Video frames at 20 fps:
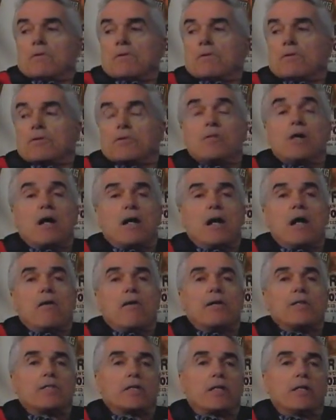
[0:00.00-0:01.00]
there's not
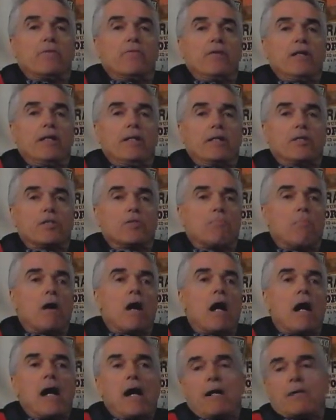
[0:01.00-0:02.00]
always a convenient
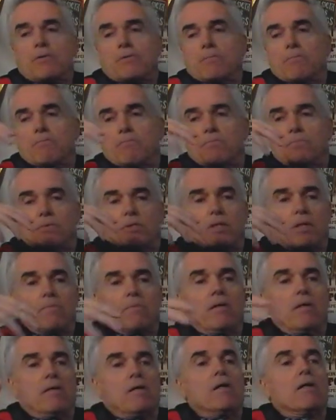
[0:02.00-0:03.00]
spot.
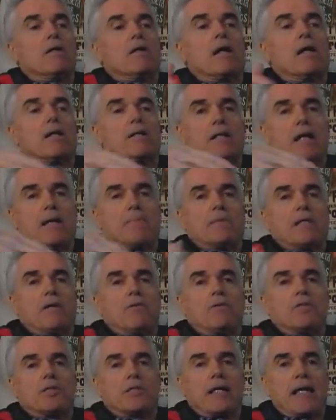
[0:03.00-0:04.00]
Some, a lot of times I
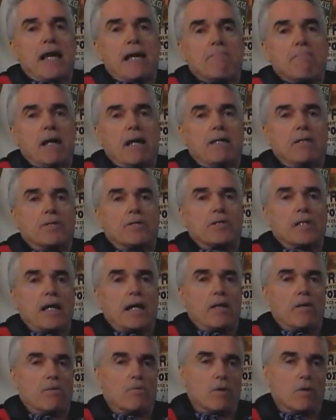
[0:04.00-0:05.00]
would just camp by the side of the